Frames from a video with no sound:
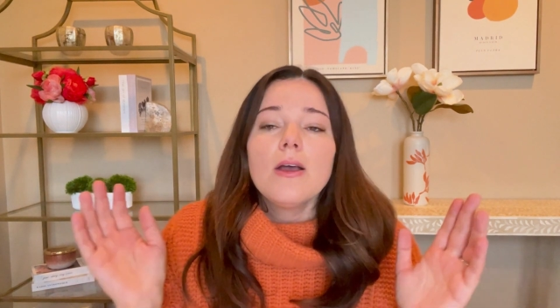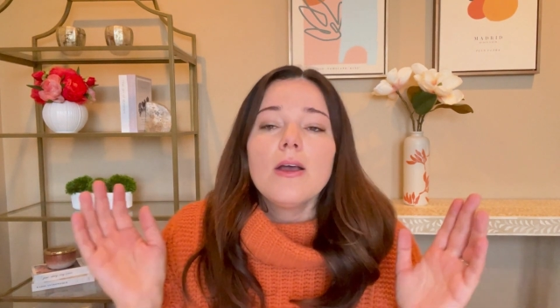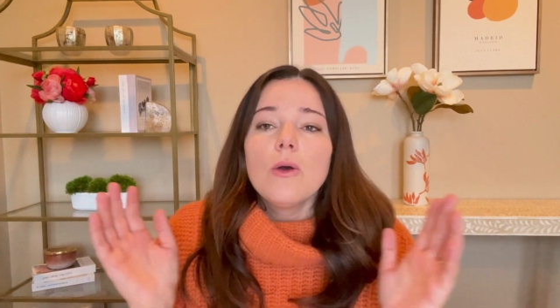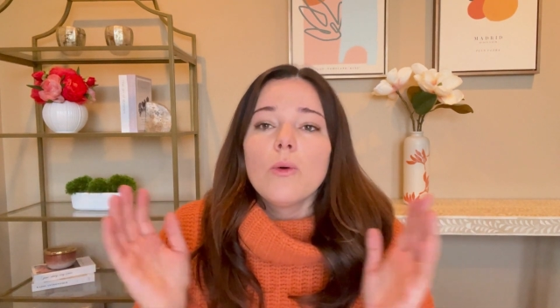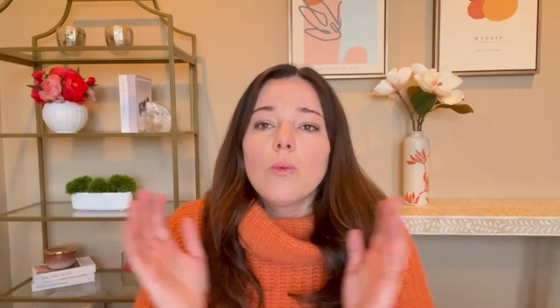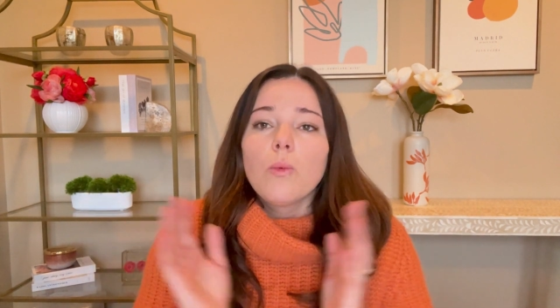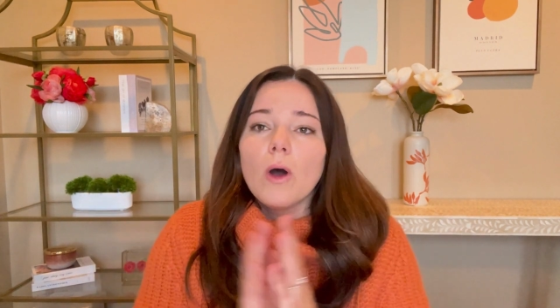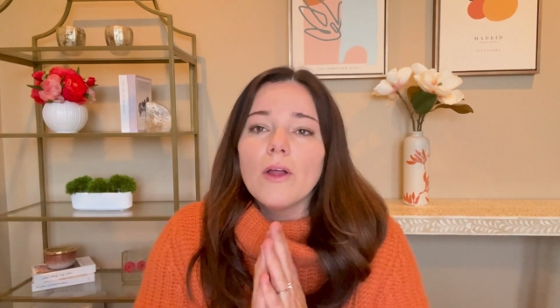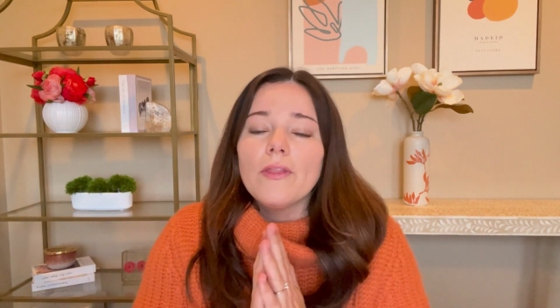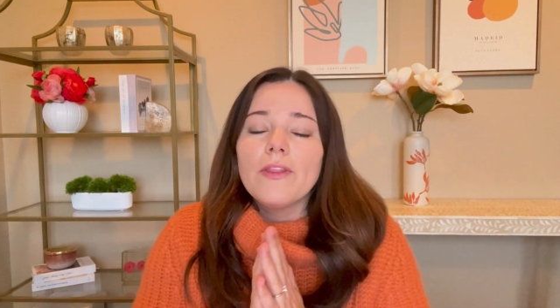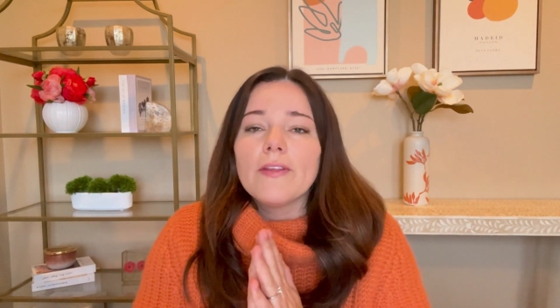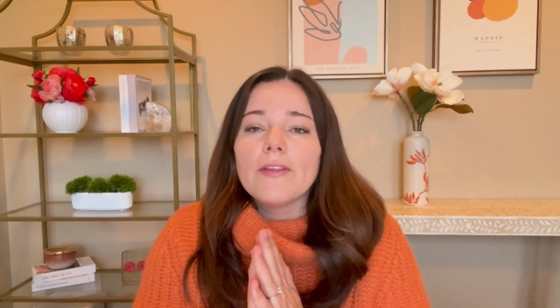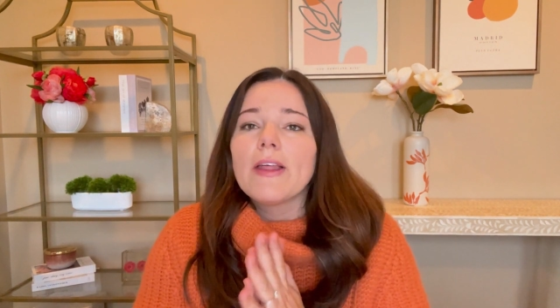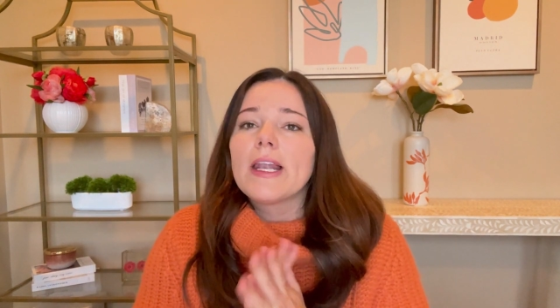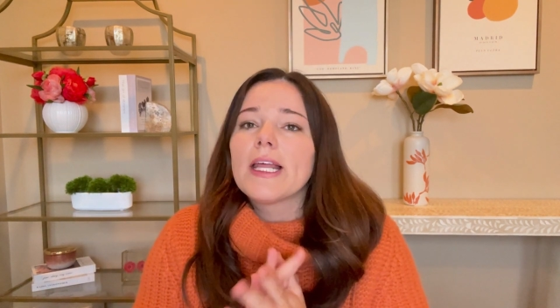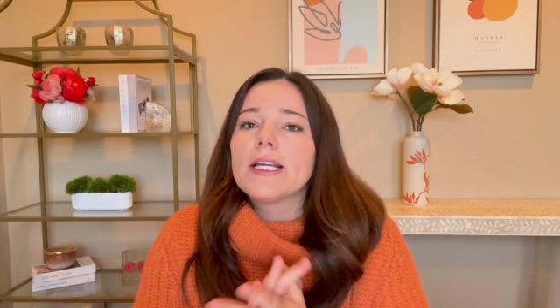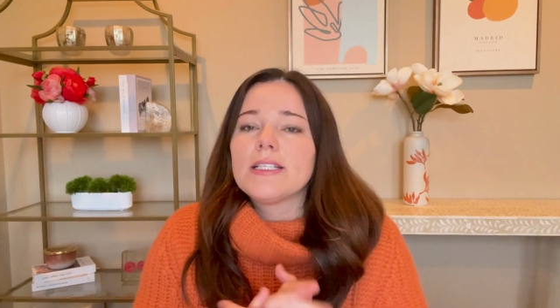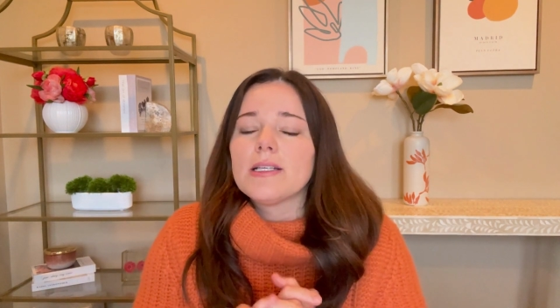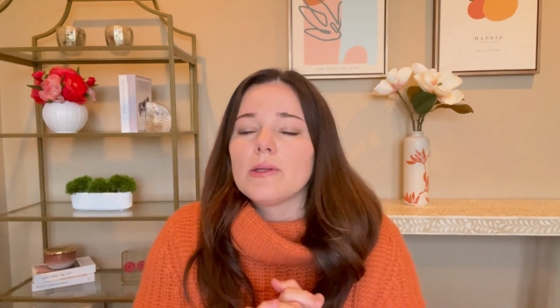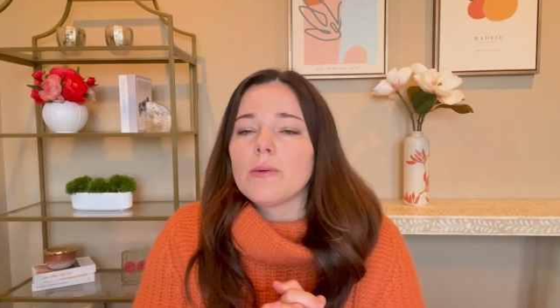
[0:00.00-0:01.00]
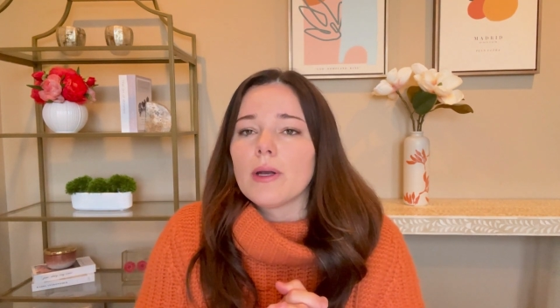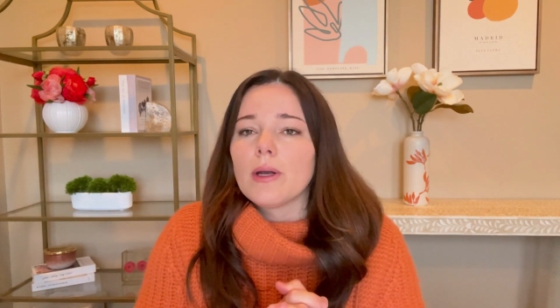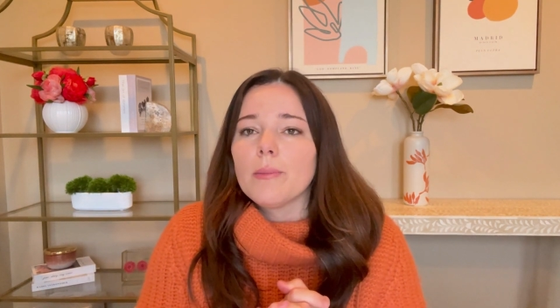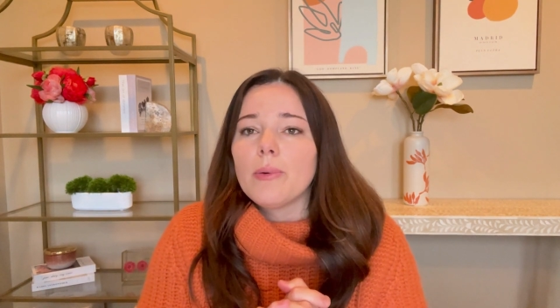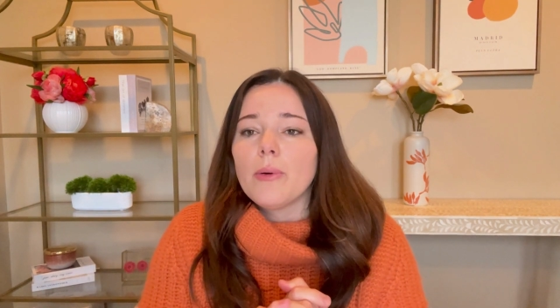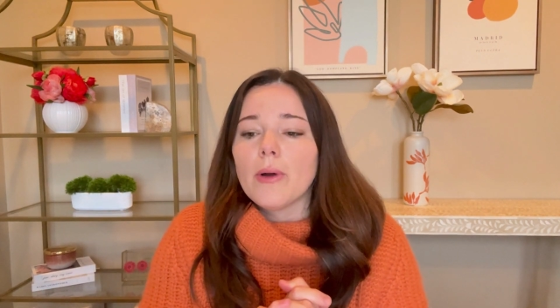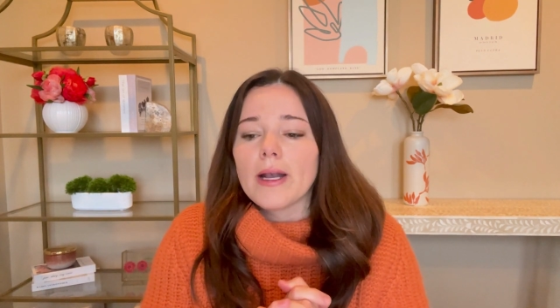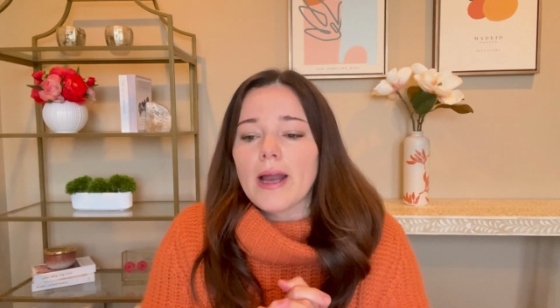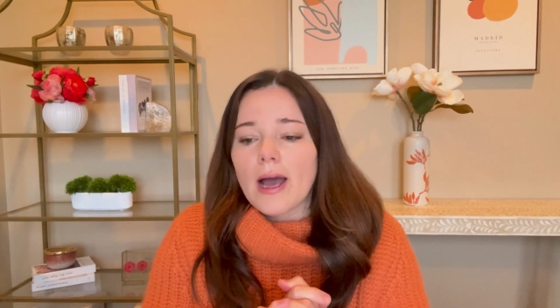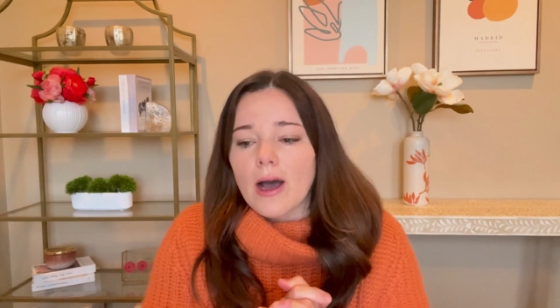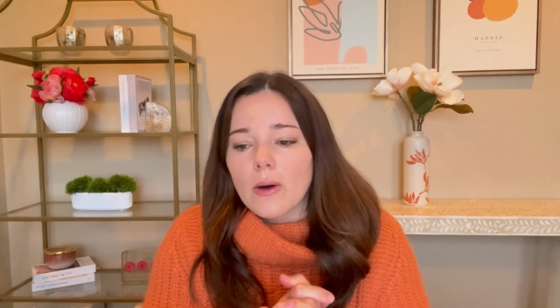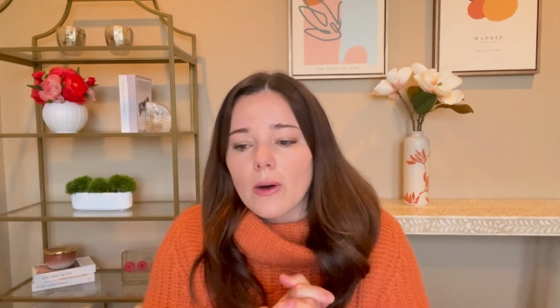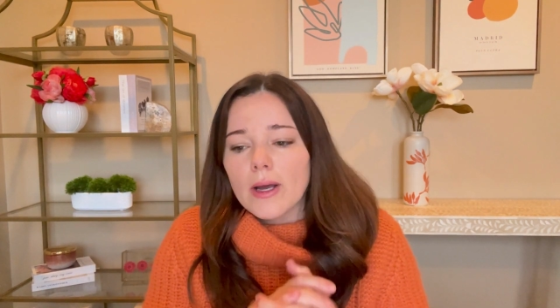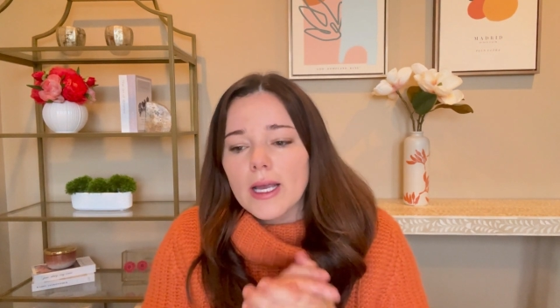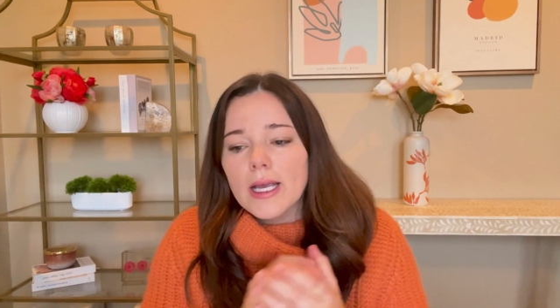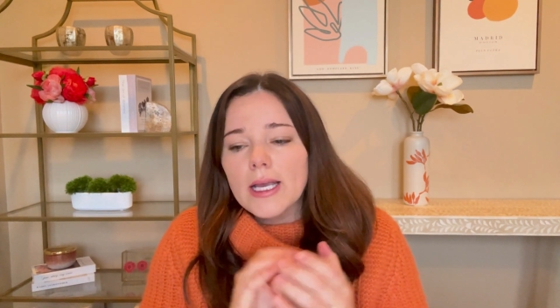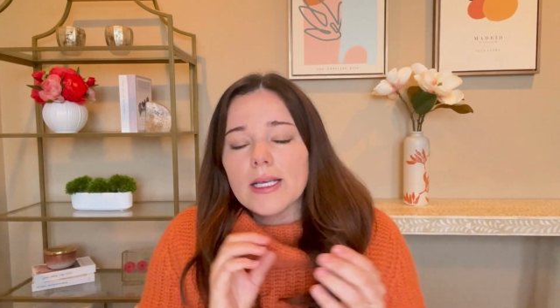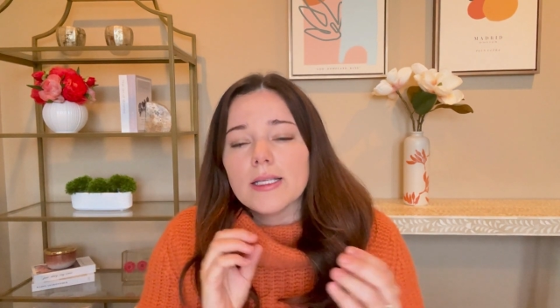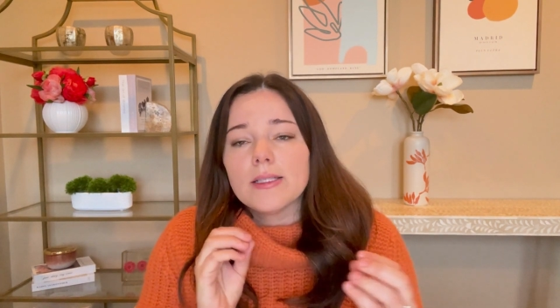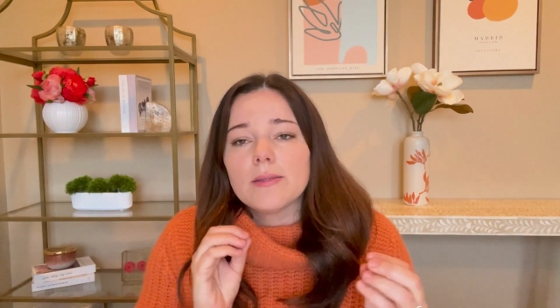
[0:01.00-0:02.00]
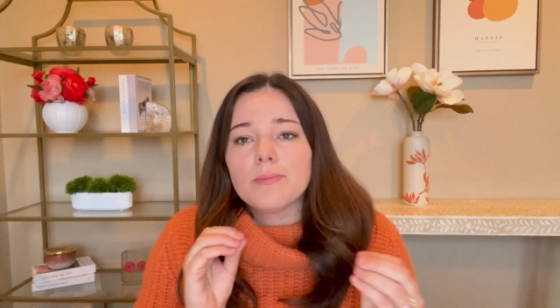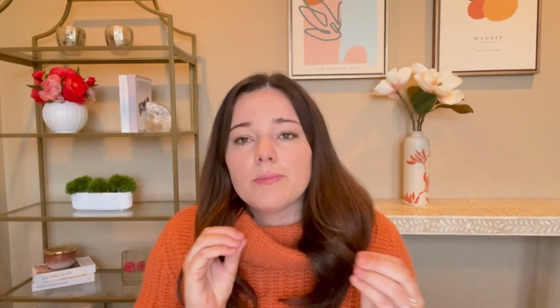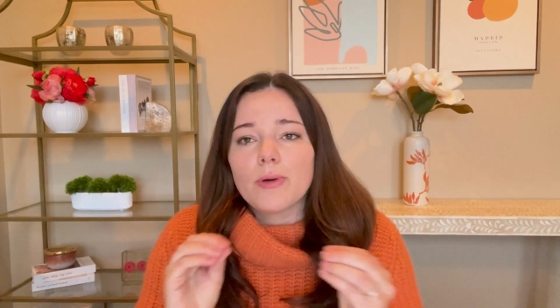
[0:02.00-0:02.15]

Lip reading: one thing that I did want to point out is